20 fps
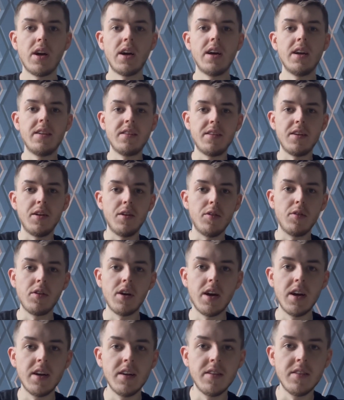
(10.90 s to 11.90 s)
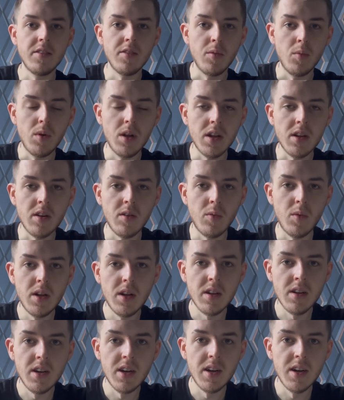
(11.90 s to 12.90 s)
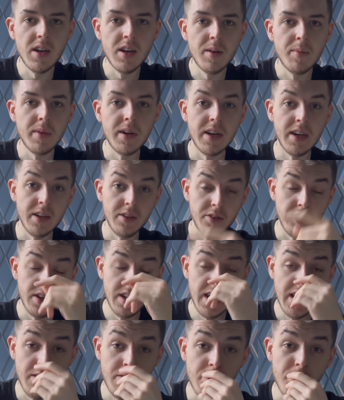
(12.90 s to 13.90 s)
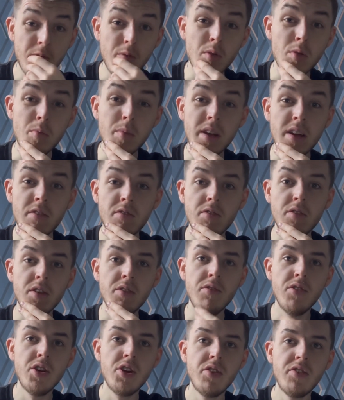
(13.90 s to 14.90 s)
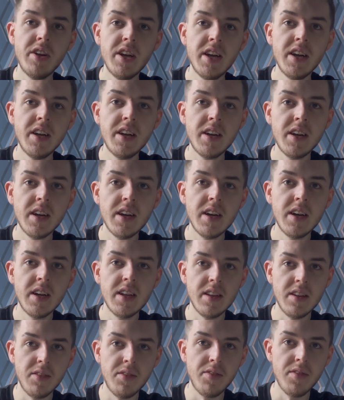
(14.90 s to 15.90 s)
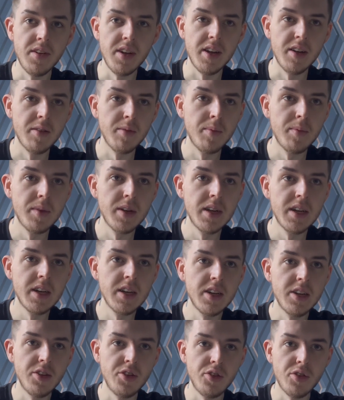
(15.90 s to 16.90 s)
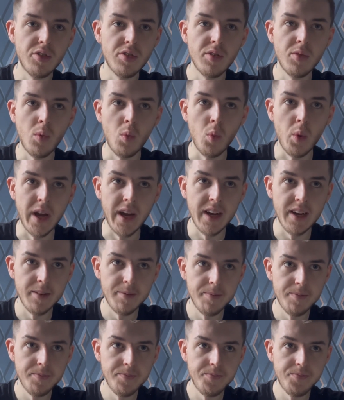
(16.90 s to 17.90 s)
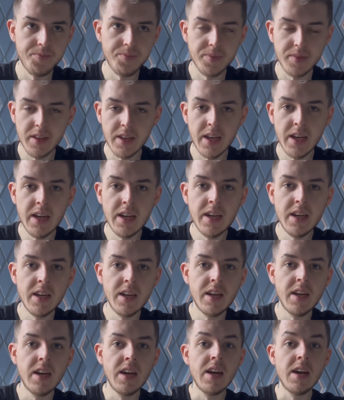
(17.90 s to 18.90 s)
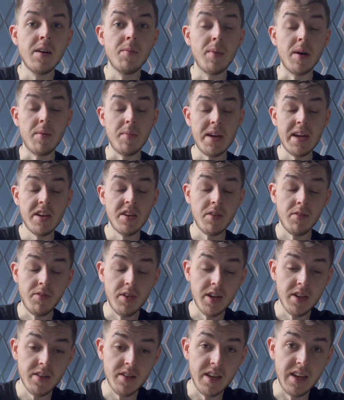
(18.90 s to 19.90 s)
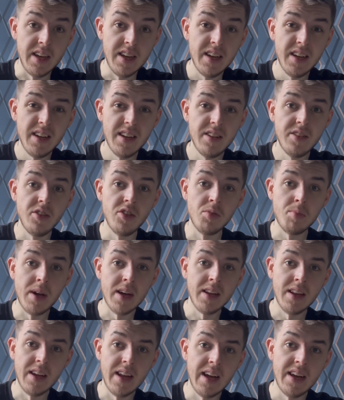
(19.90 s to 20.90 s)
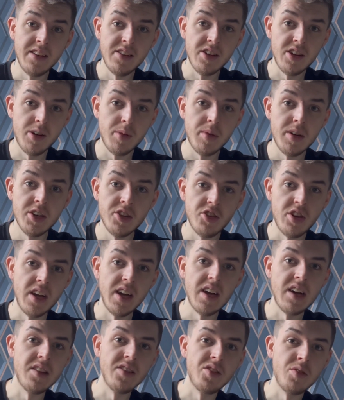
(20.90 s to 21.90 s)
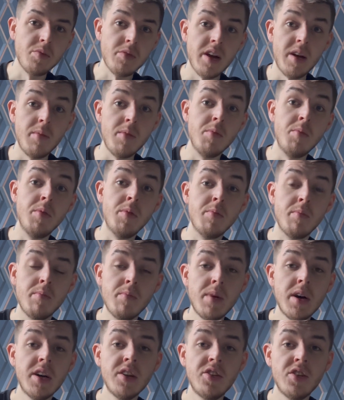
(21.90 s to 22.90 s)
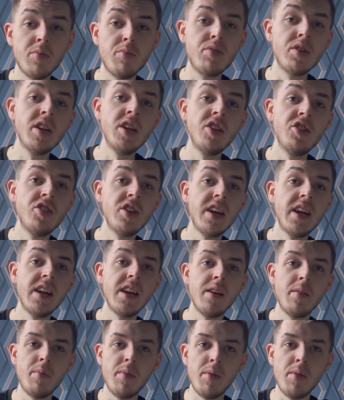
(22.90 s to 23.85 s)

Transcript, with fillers: guys, hello guys, welcome, and today we'll be reviewing the film John Wick. But make sure firstly to smack the like, share and subscribe, it would be much appreciated,